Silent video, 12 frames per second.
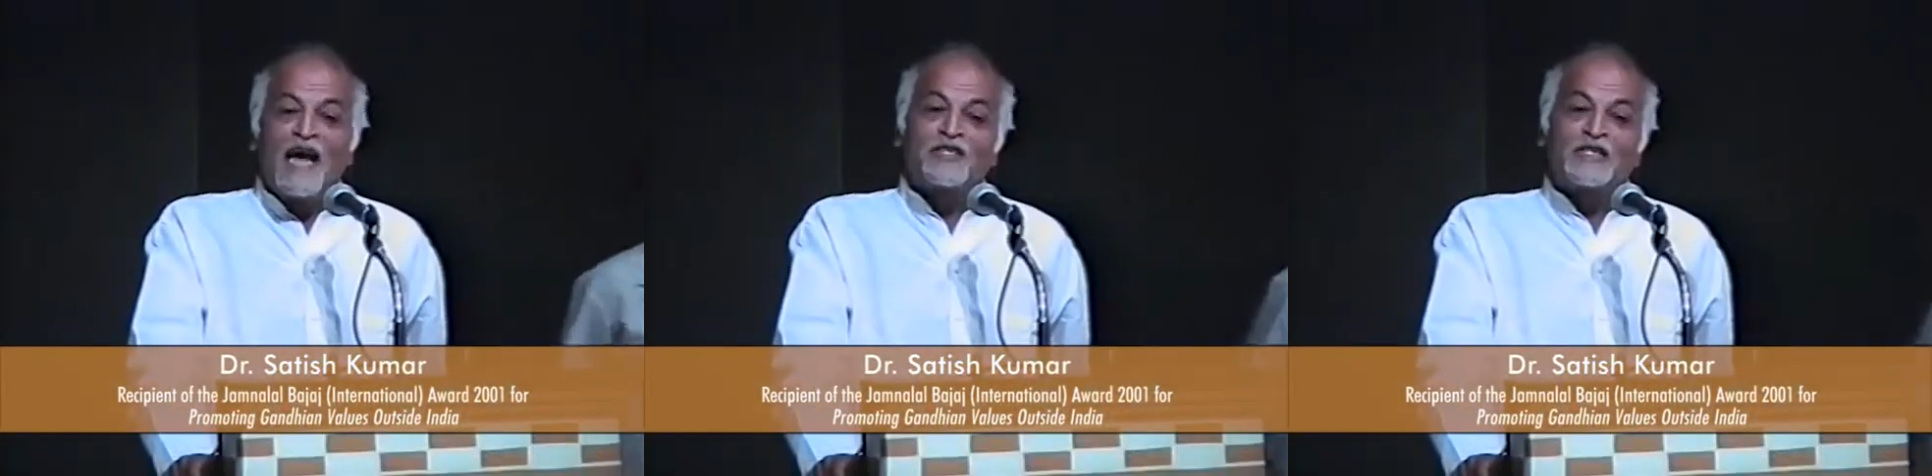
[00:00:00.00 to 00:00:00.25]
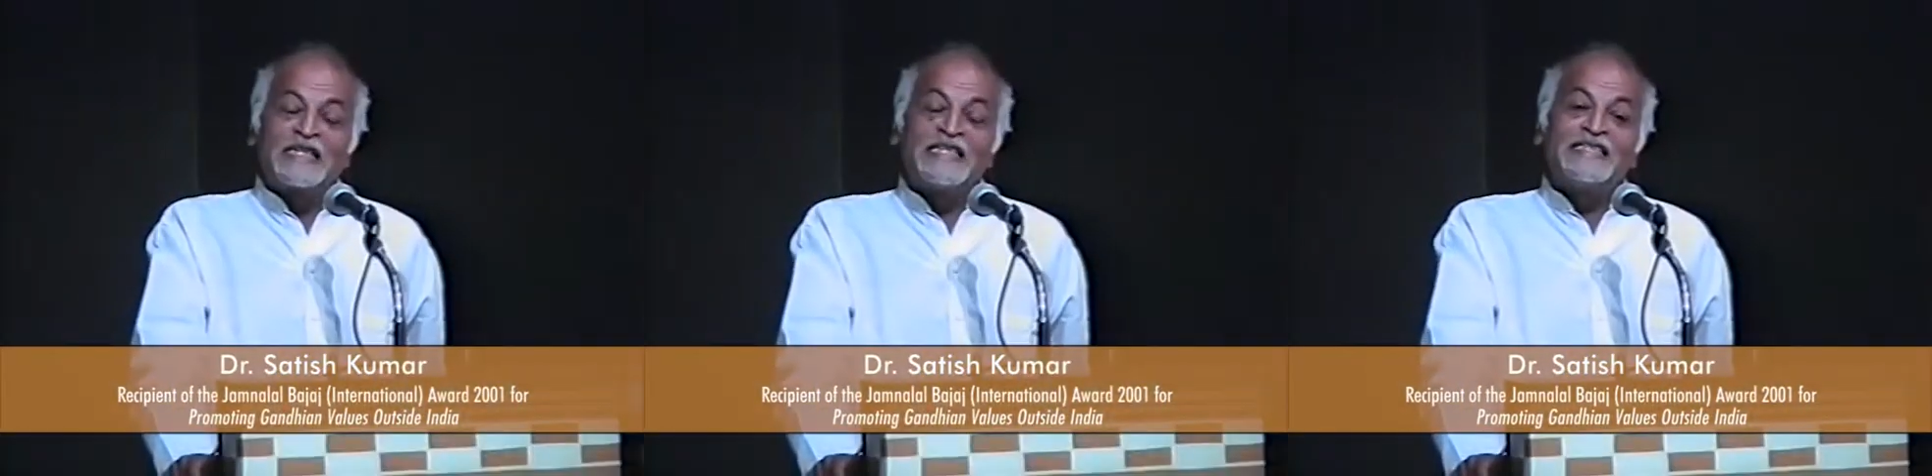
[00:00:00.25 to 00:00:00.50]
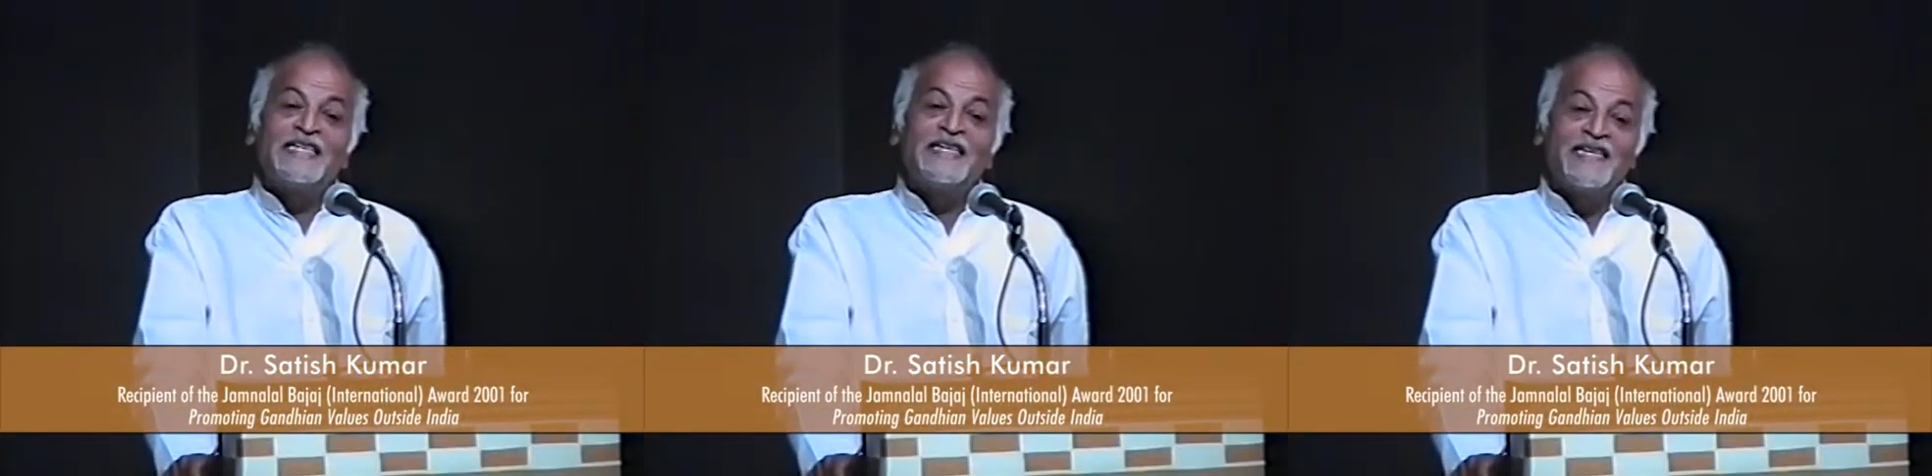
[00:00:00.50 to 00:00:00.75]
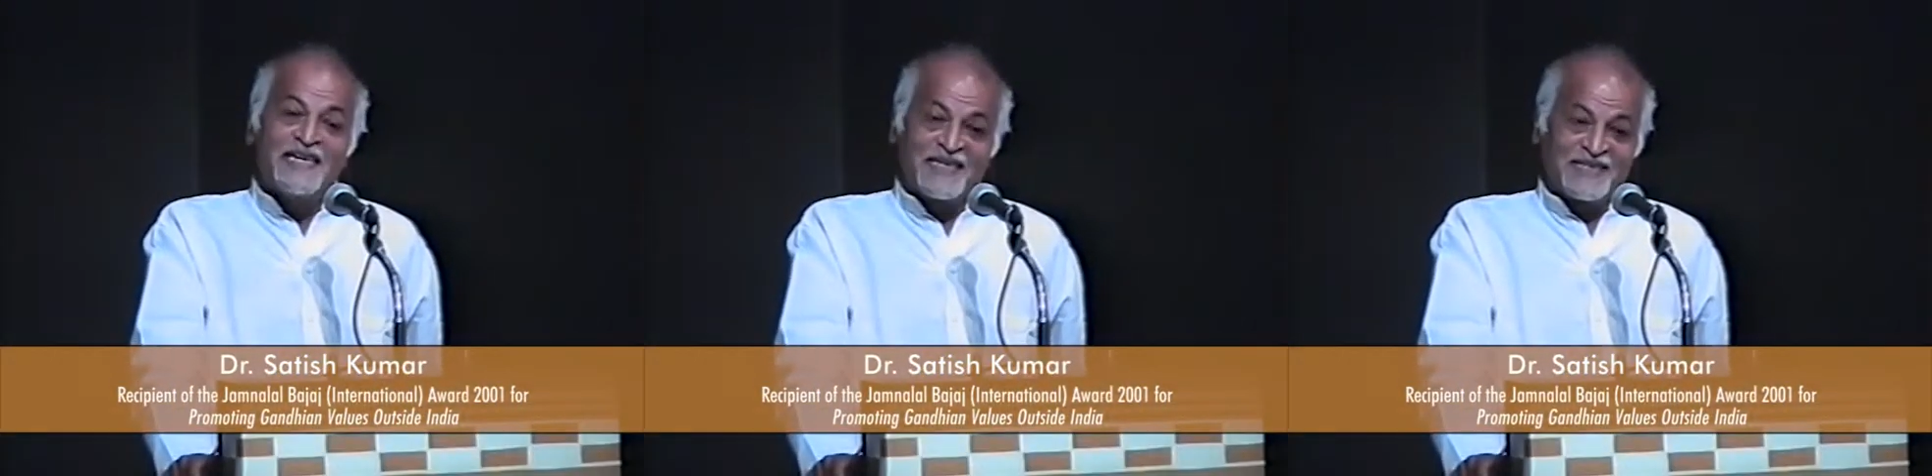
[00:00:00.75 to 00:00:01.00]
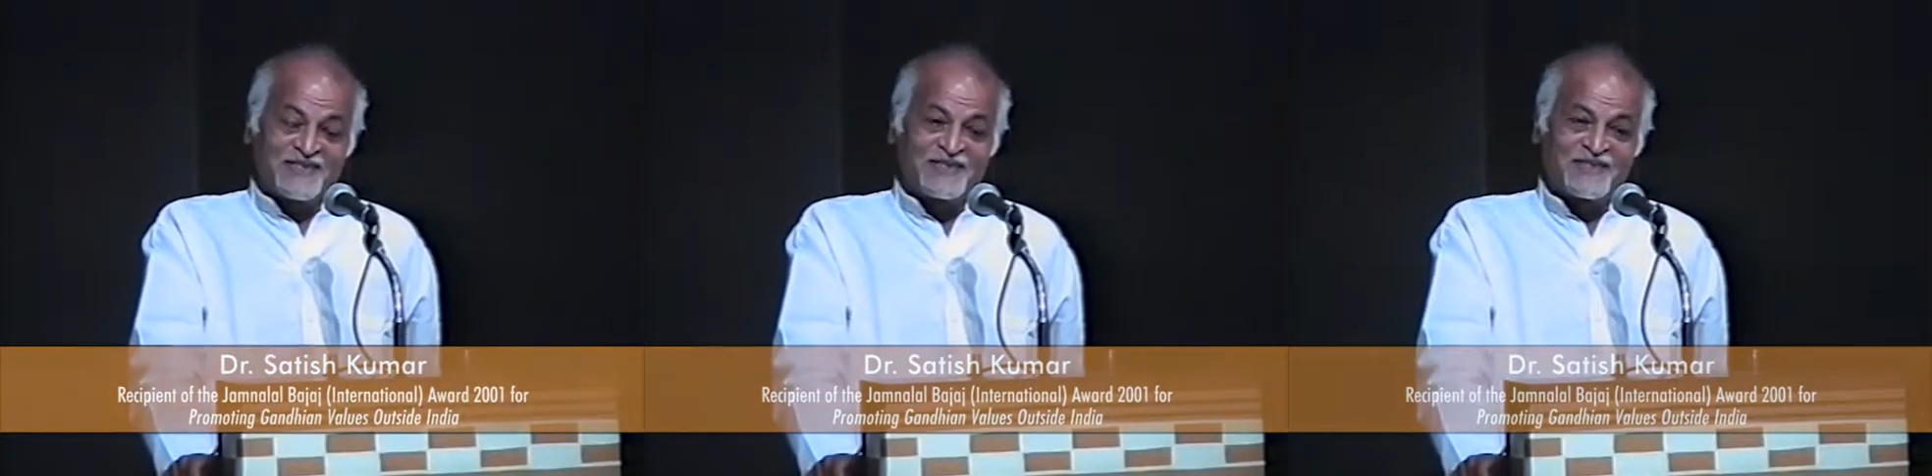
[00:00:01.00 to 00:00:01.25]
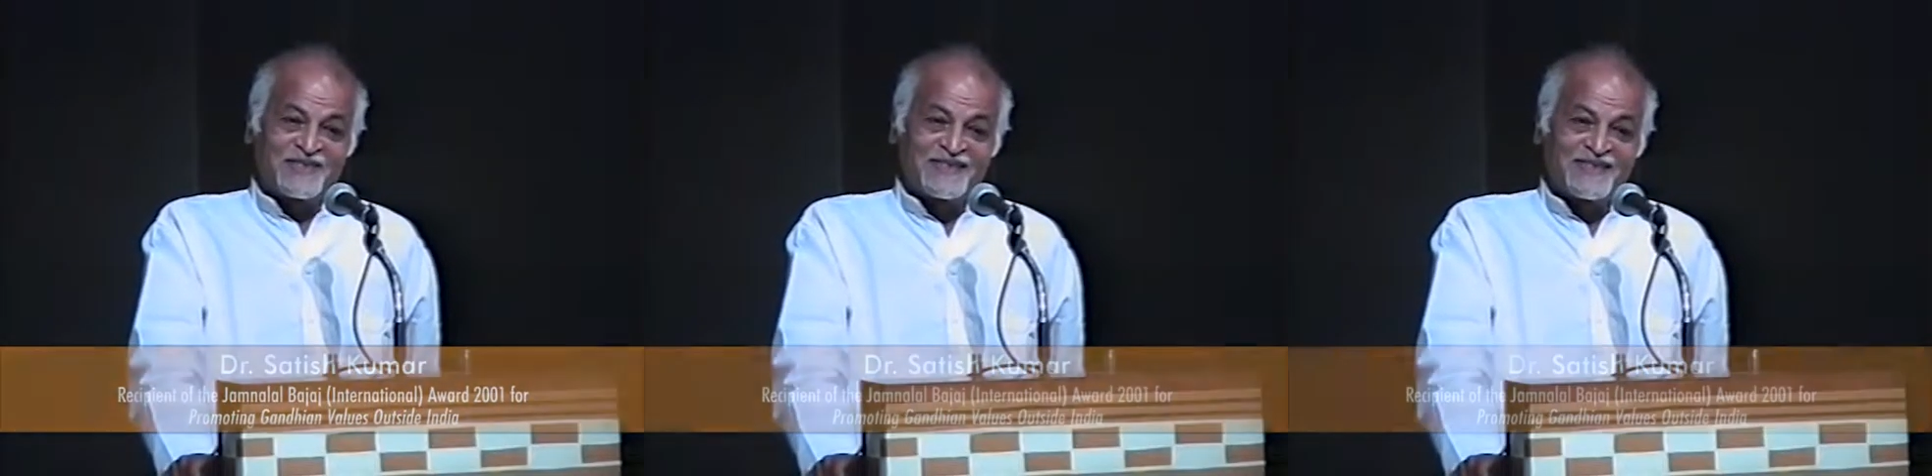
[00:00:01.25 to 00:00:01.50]
the last 30
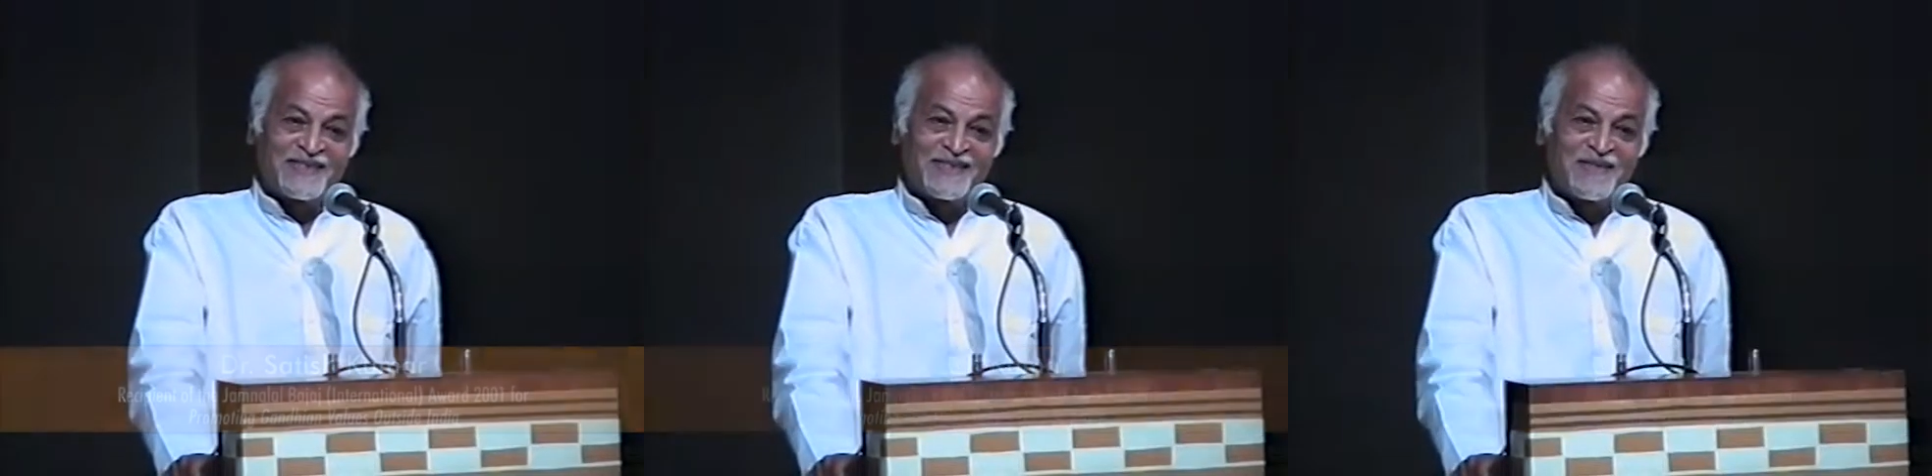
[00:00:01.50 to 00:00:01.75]
years,